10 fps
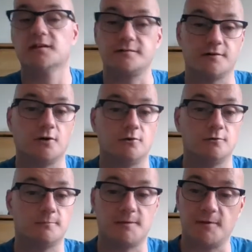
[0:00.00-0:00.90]

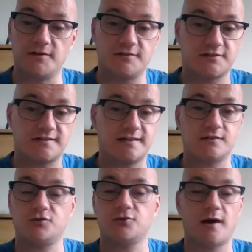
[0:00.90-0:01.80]
So my mother's going to
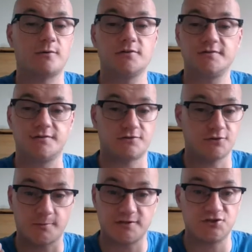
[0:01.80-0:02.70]
take 2 hours to
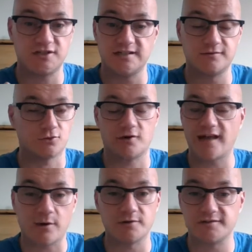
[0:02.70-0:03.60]
sew my jeans or an
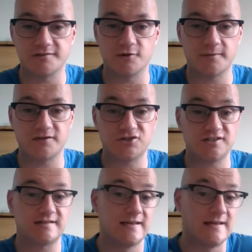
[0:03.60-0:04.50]
hour to sew my
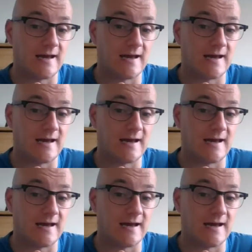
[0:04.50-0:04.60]
jeans.